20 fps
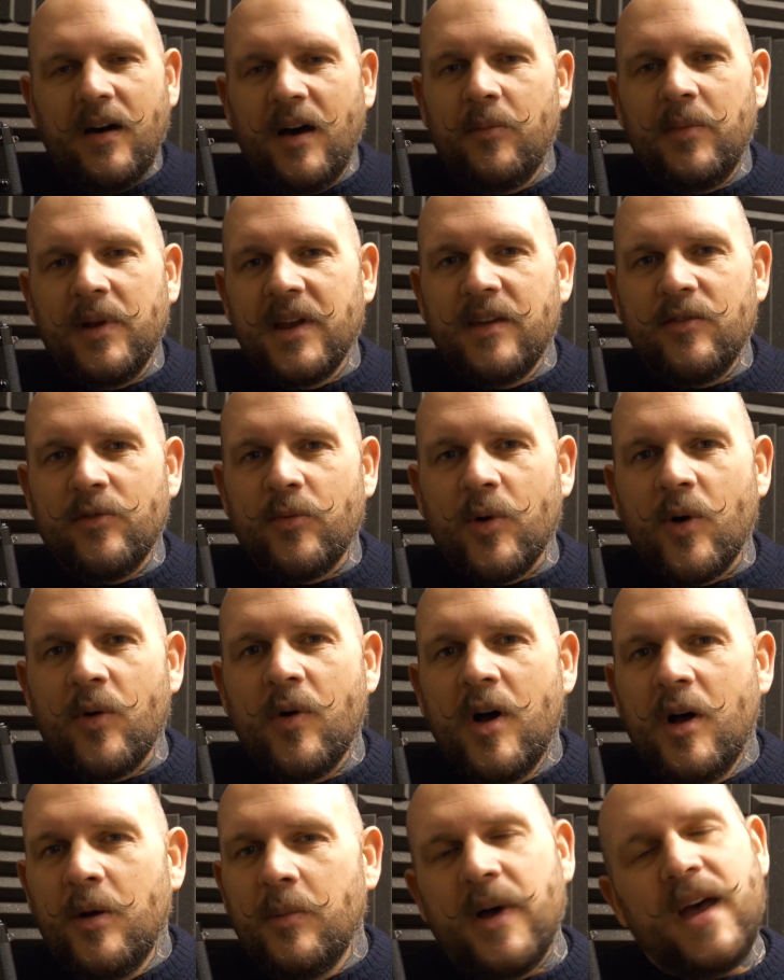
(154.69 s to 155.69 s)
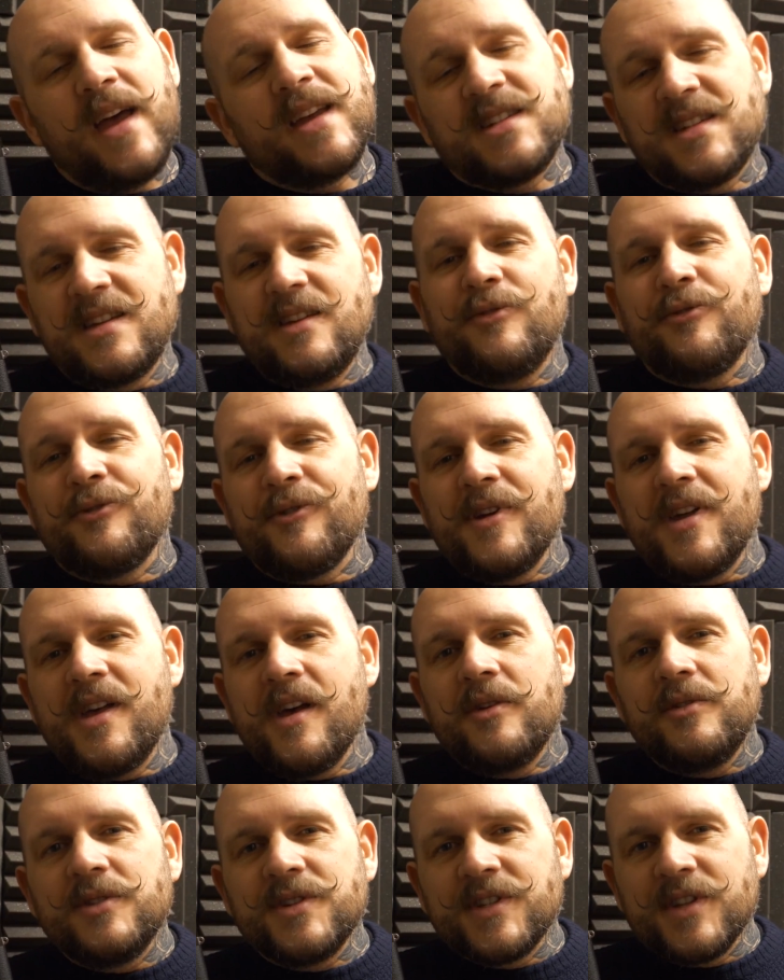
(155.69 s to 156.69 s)
Unbelievable. But
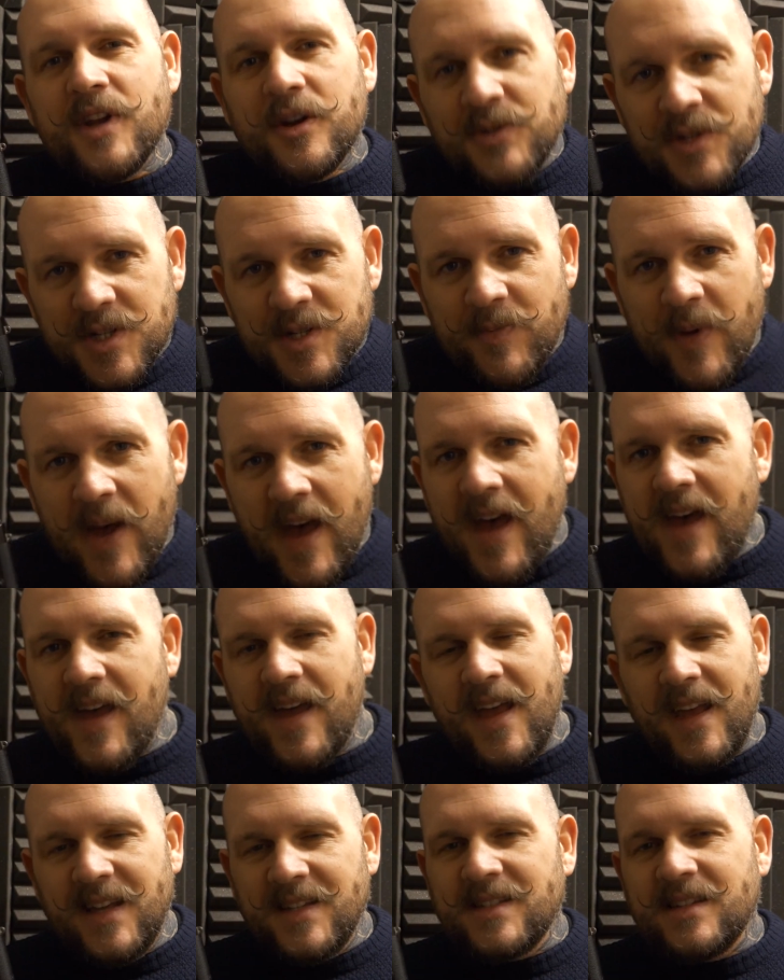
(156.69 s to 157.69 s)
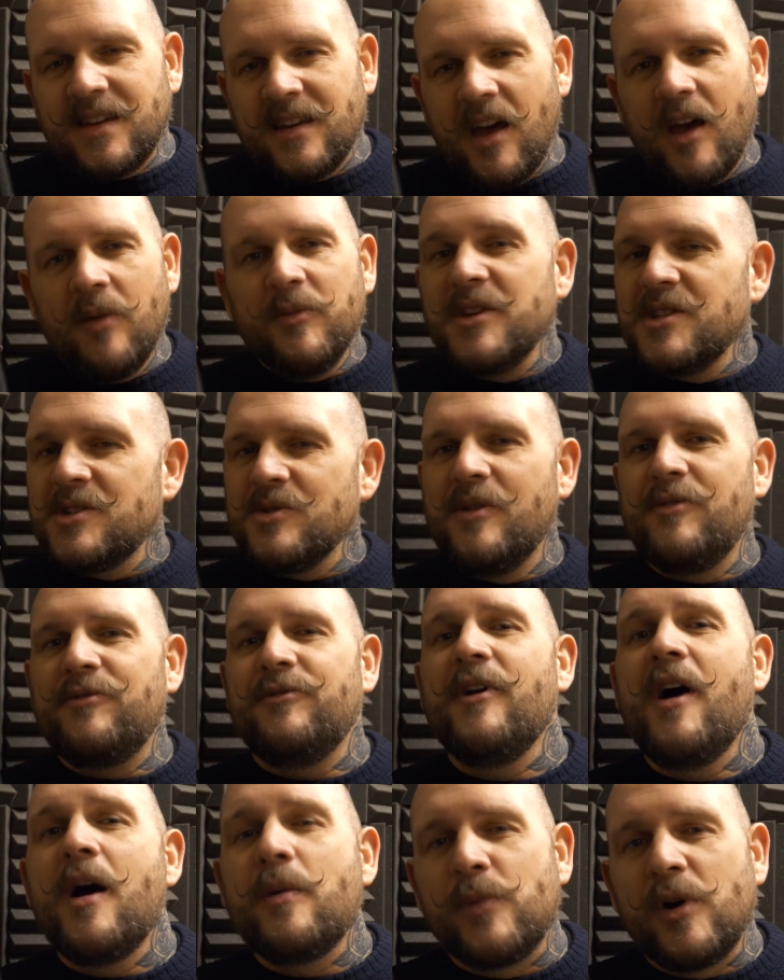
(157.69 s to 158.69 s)
X-T3 owners, don't despair. It's coming to a
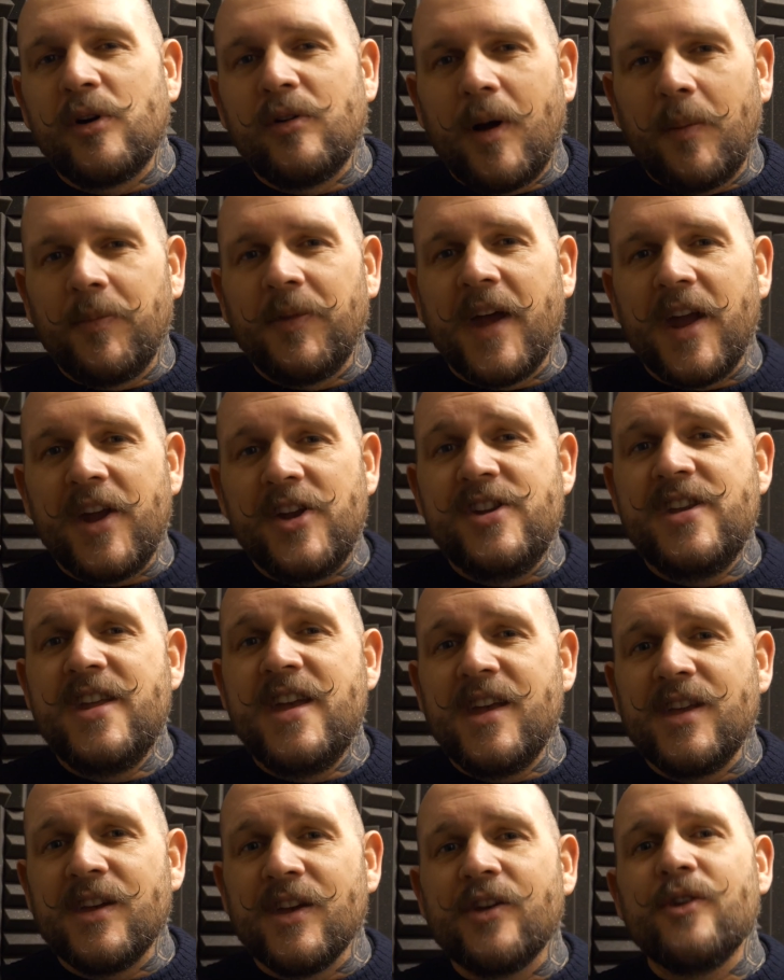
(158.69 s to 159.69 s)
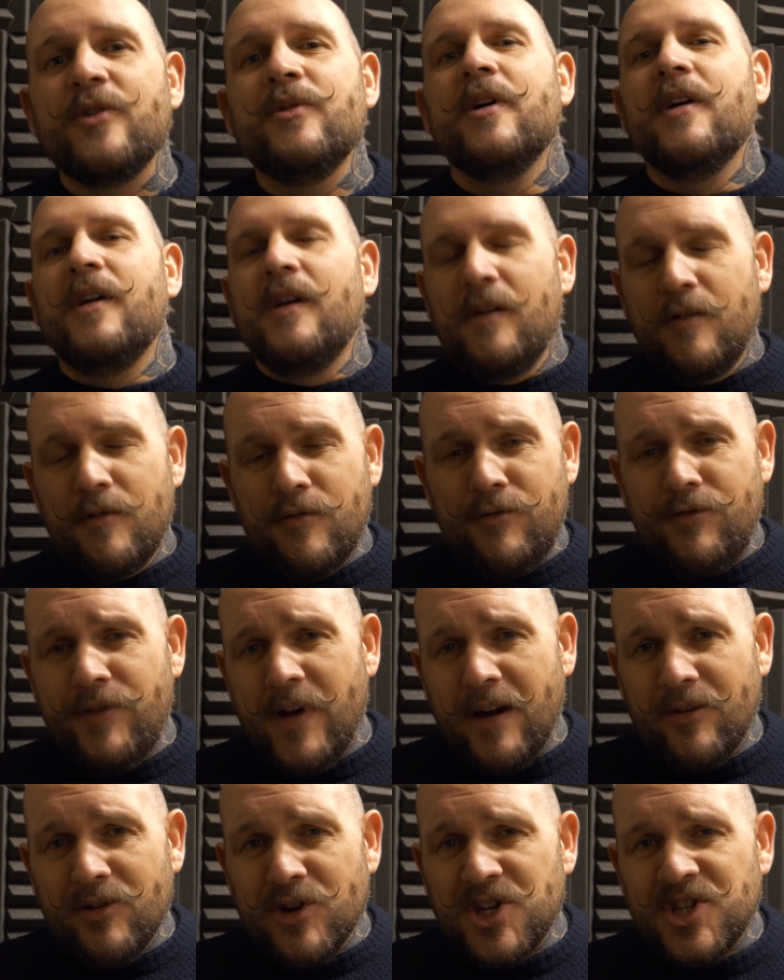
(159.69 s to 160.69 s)
firmware update near you
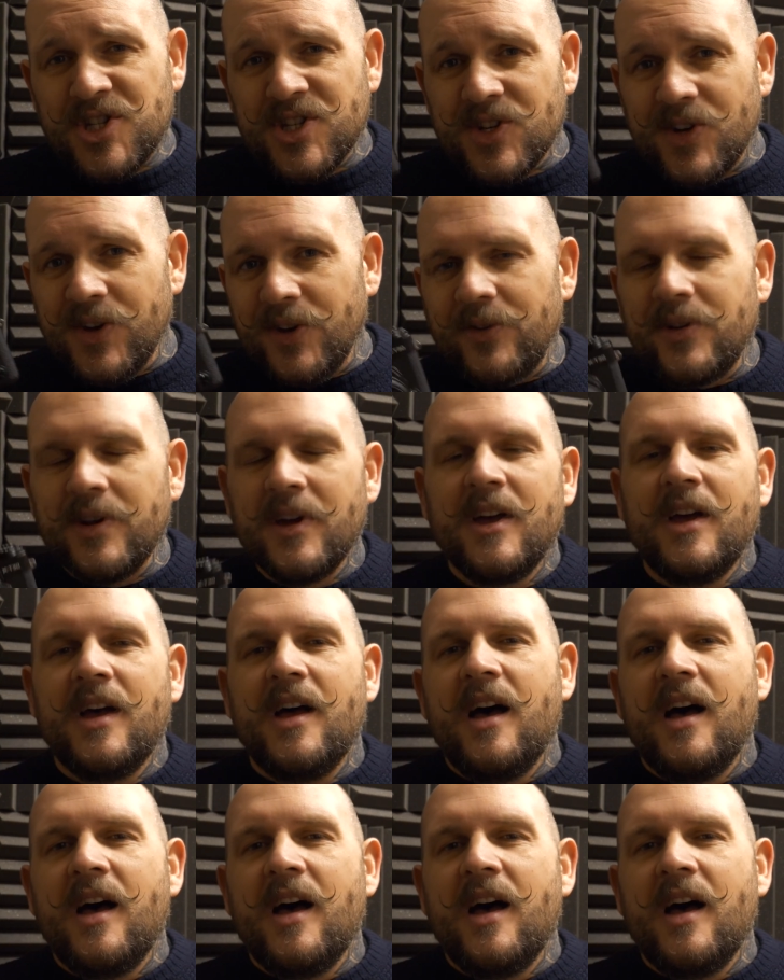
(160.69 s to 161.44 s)
very soon.